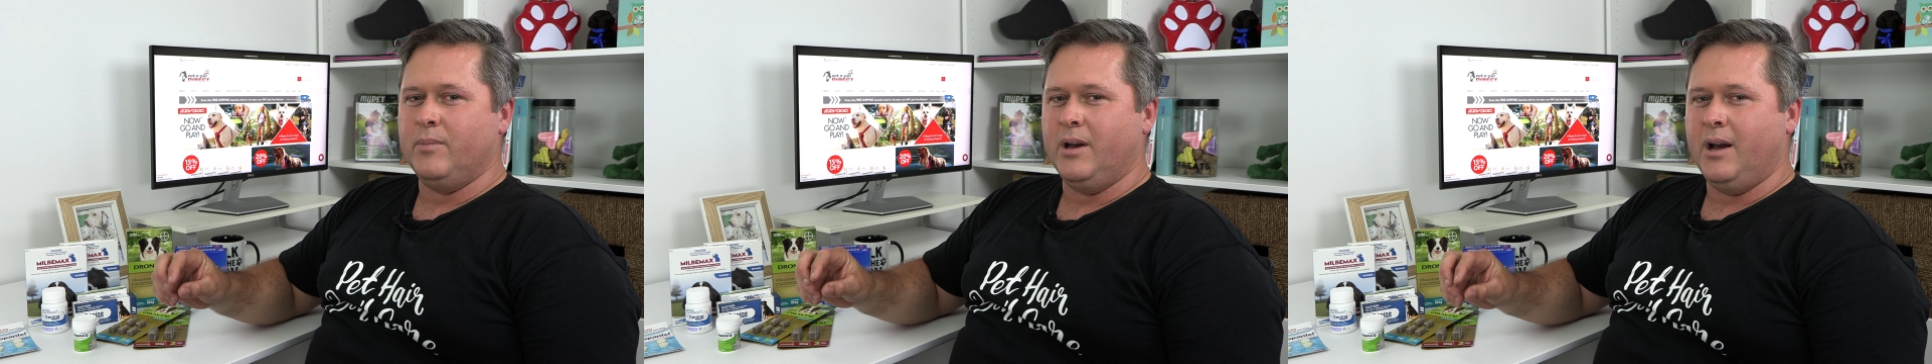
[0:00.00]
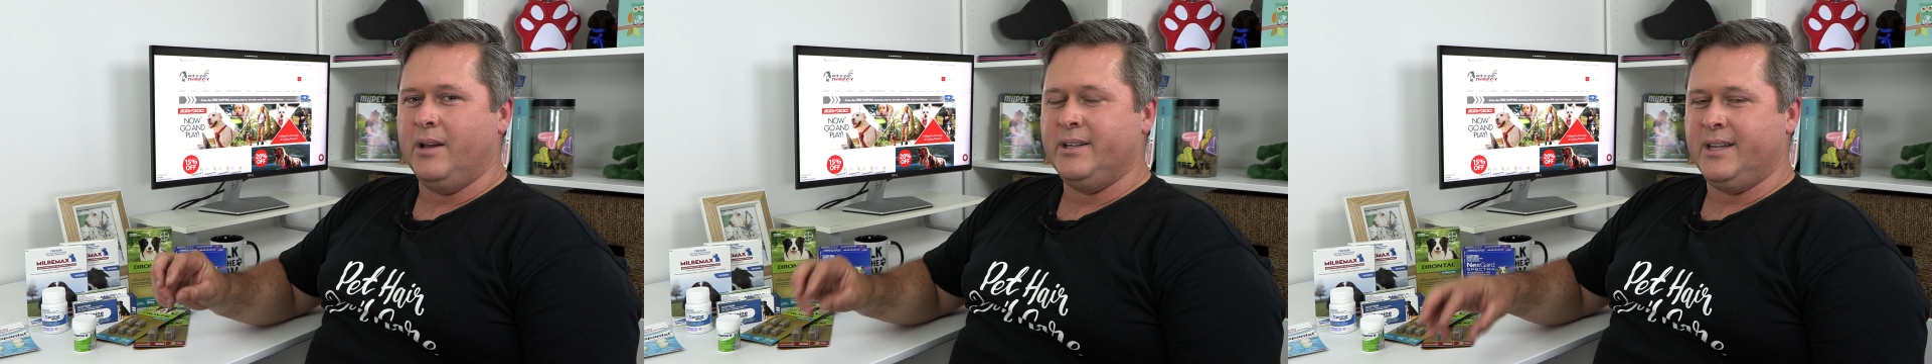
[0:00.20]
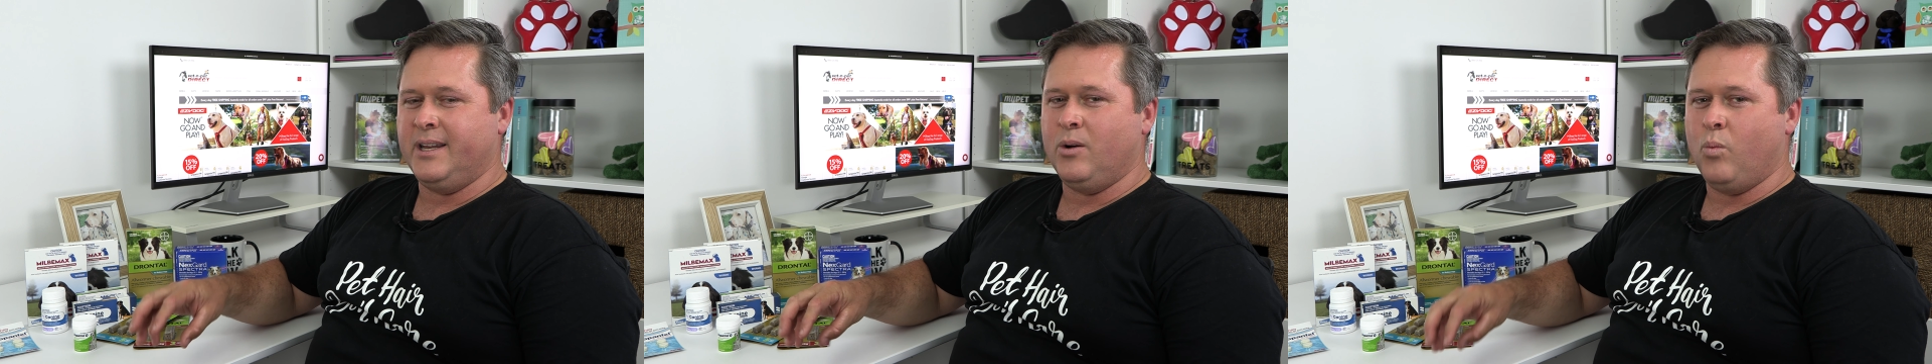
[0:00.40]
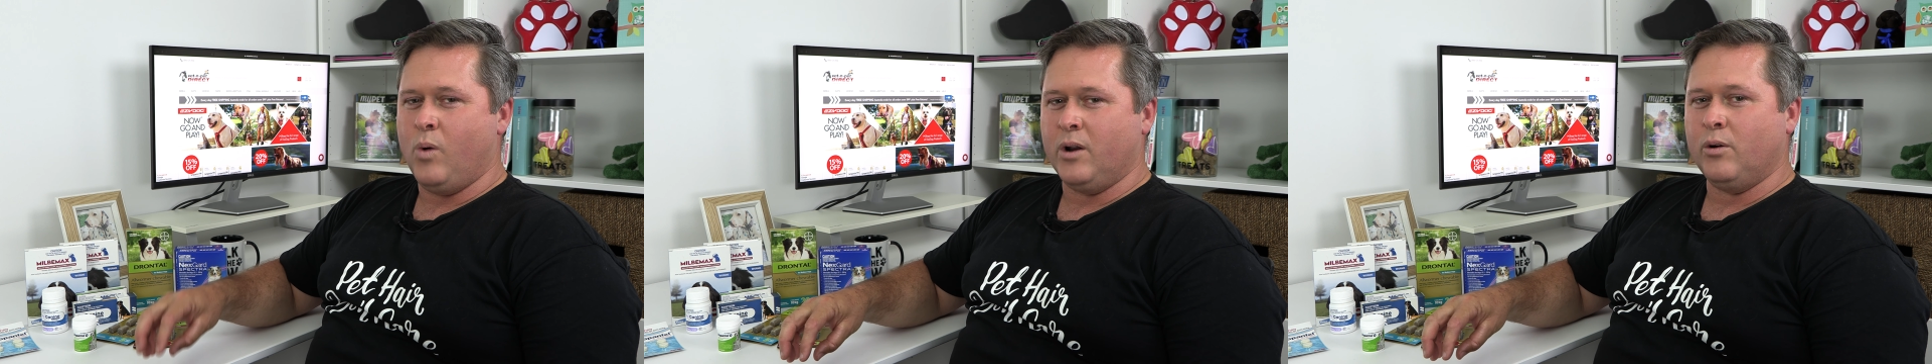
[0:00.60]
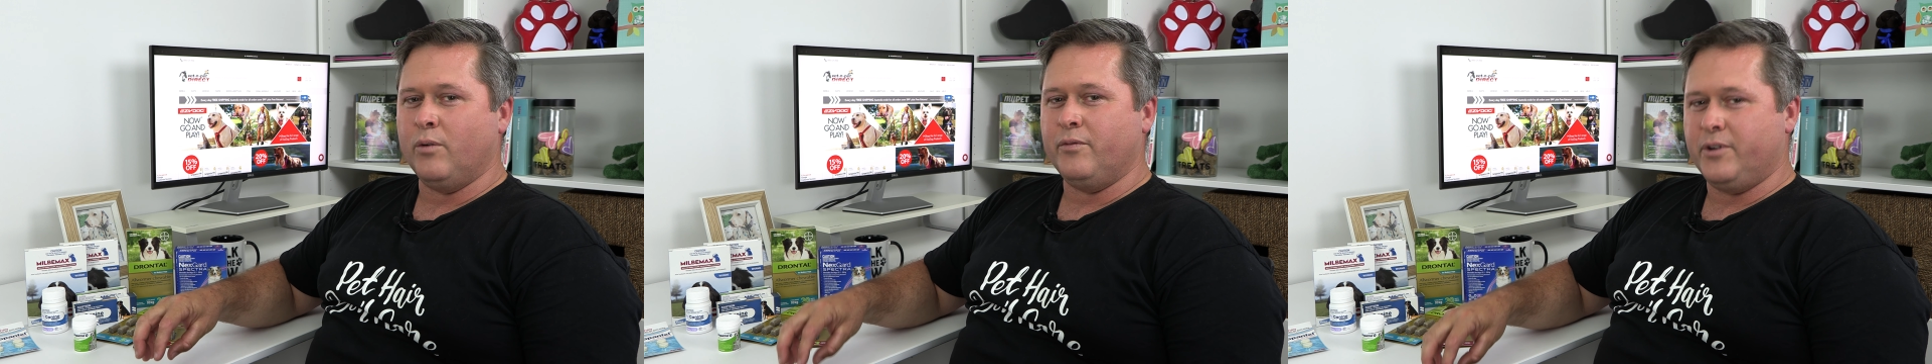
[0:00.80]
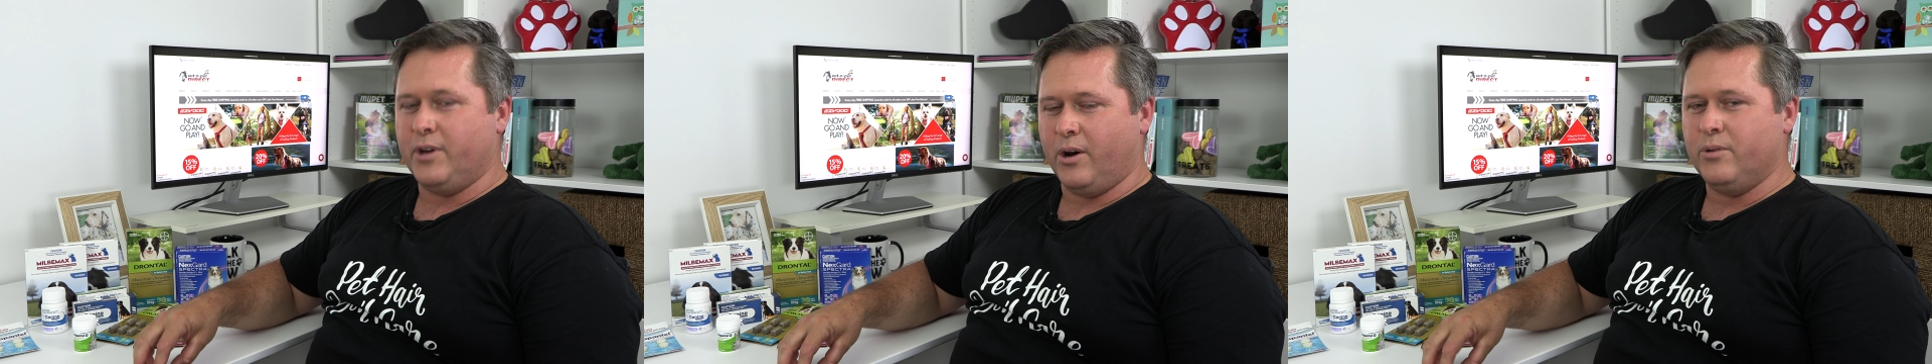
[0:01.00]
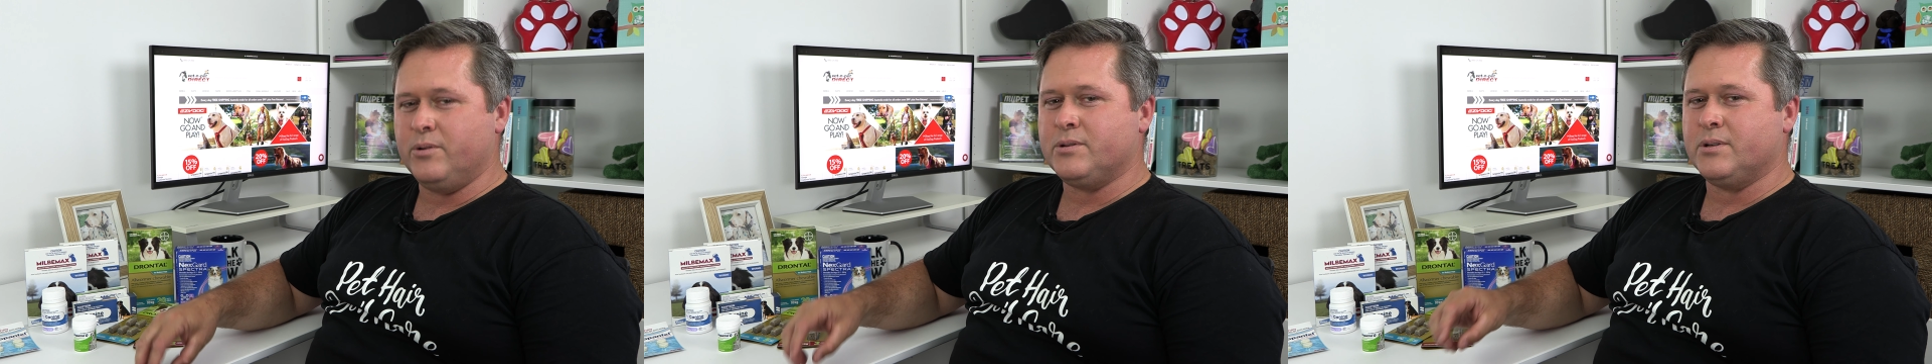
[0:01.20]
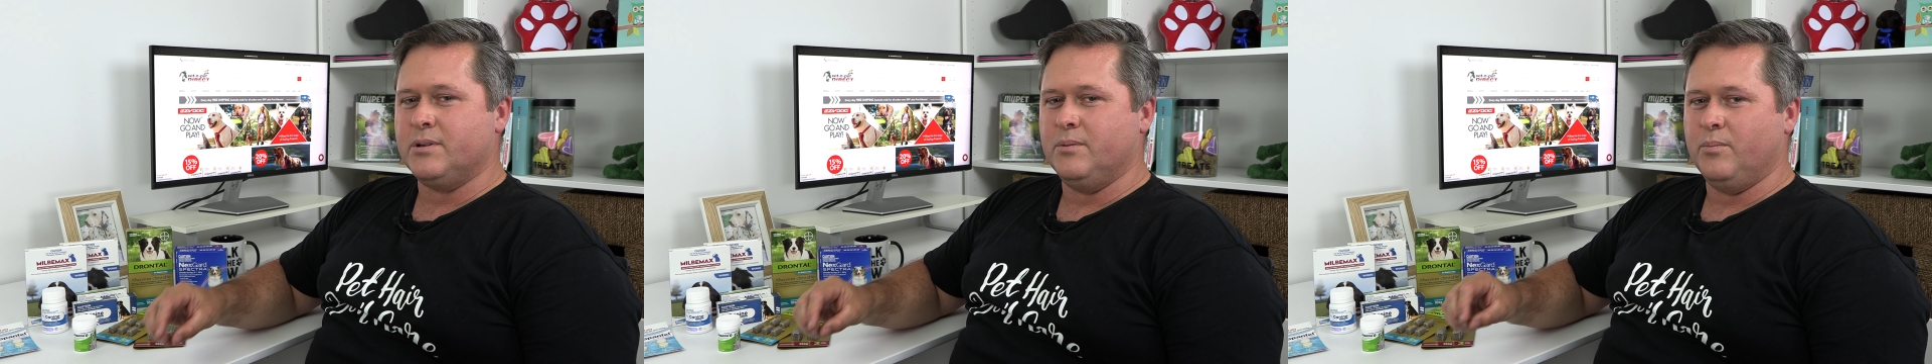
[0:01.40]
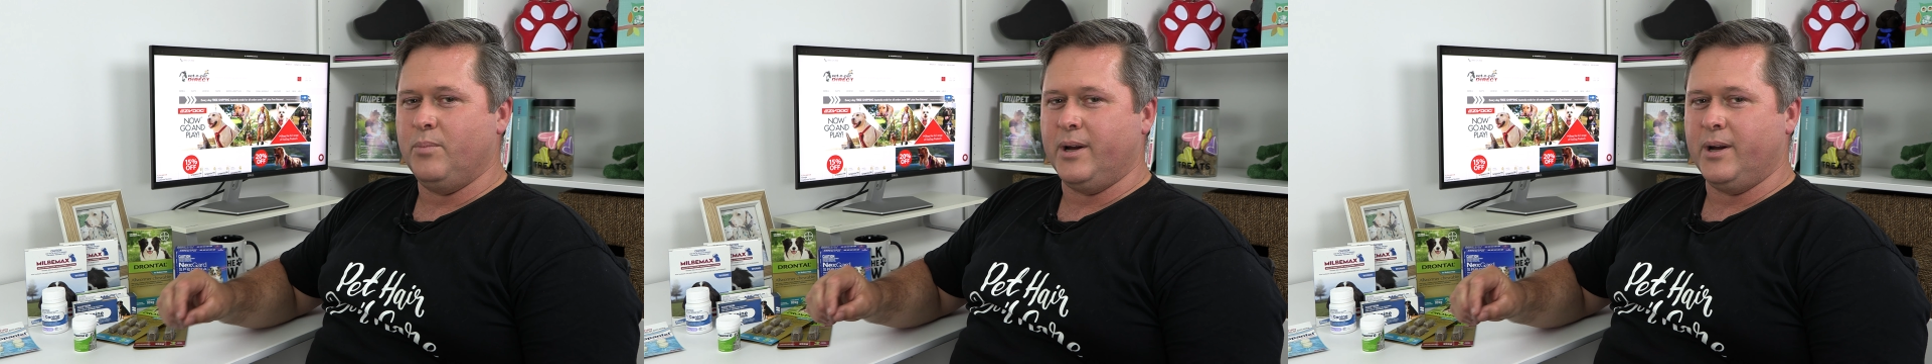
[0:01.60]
Only need a one-off dose,